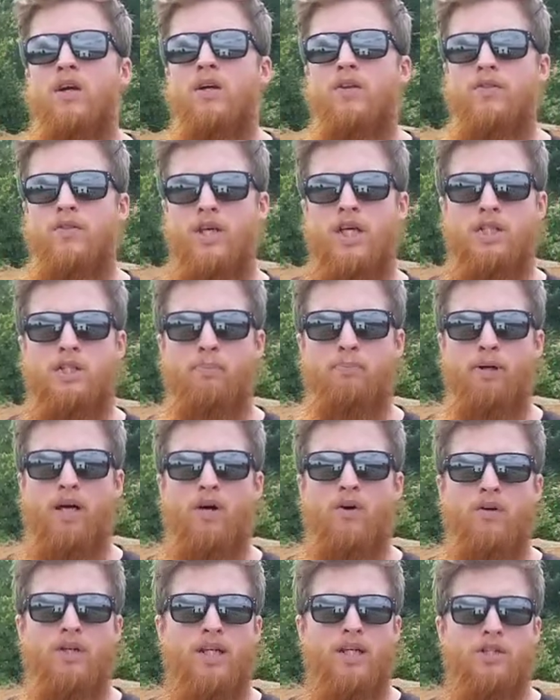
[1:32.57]
this
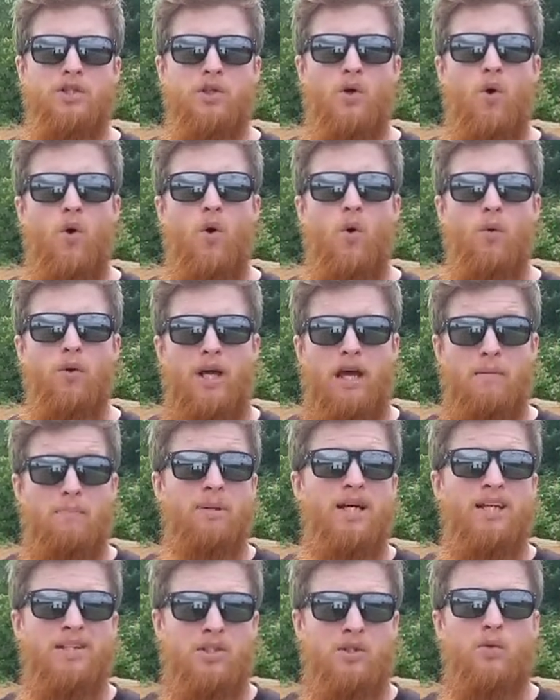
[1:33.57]
belt needs to hold a
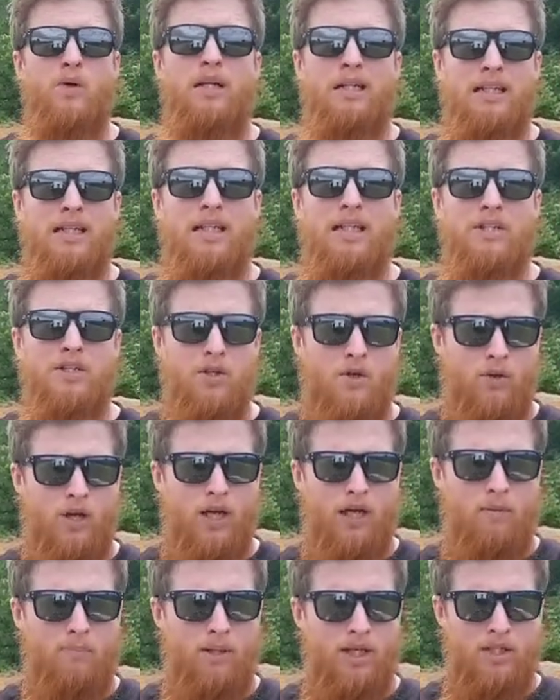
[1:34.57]
pistol at least,
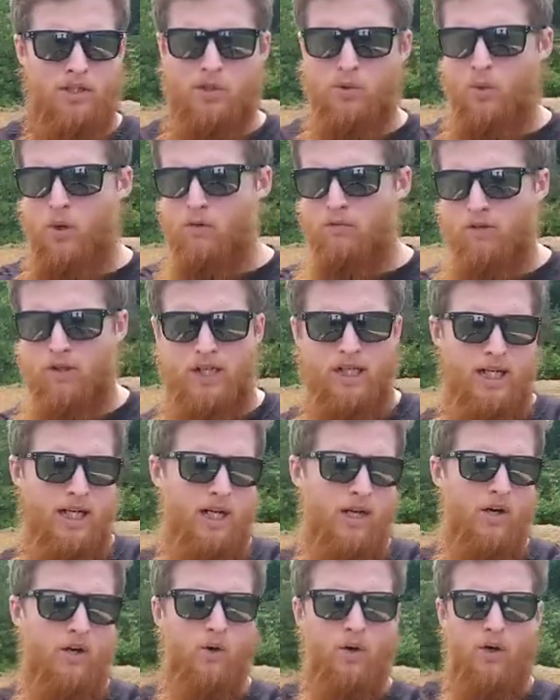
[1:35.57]
okay? A pistol over
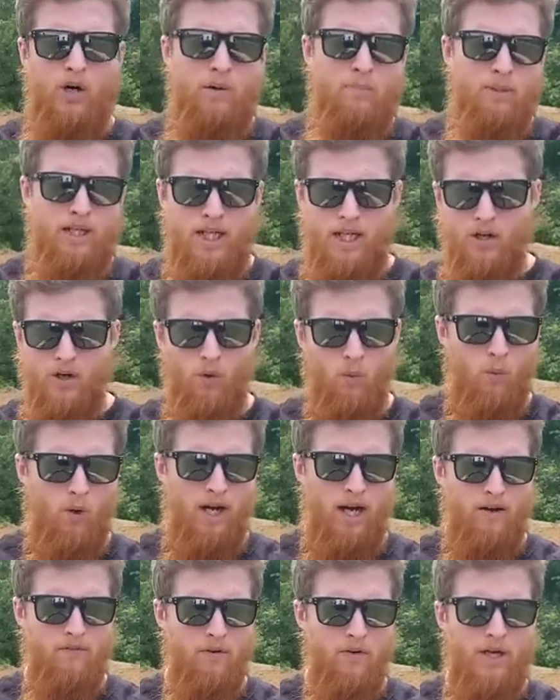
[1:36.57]
here or up here or
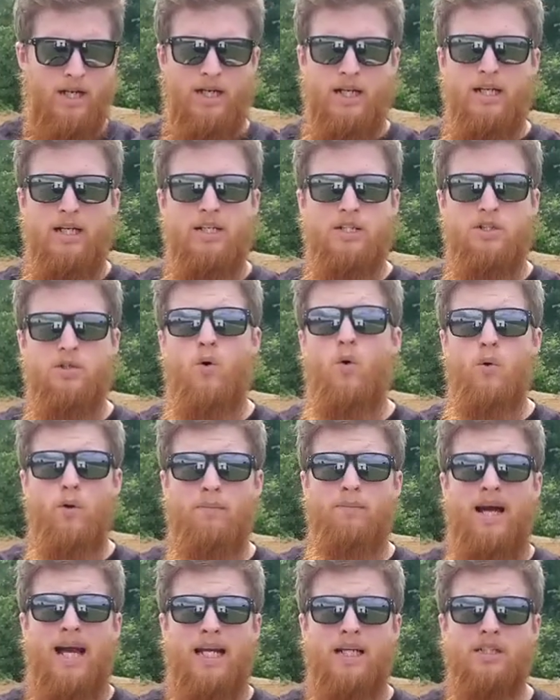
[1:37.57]
whatever, and it needs to hold a
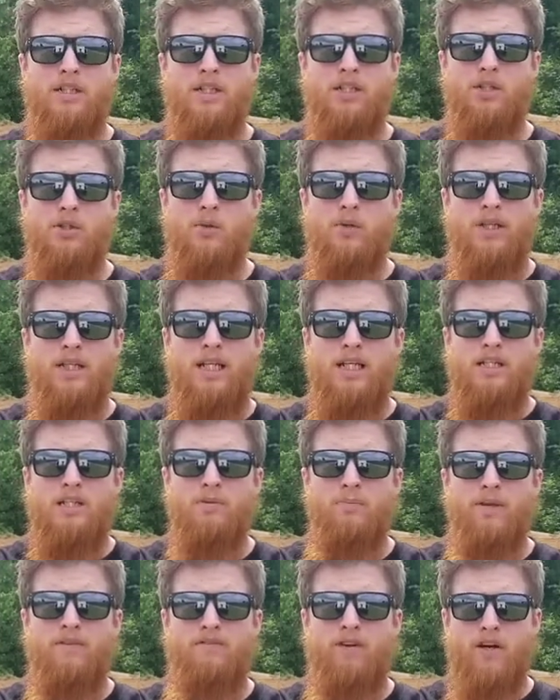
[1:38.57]
magazine. So it needs
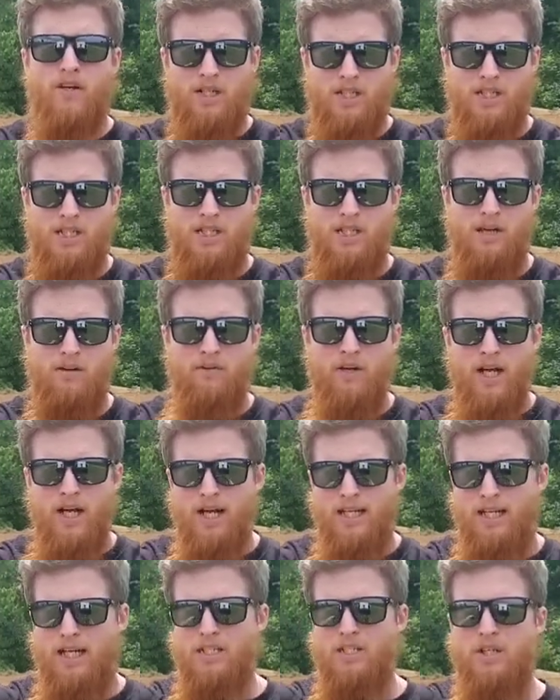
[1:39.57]
to be very stiff.
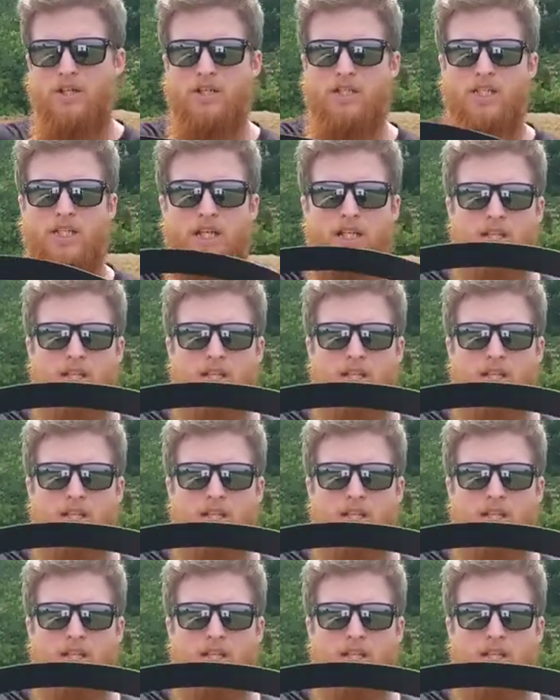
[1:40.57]
And as you can see,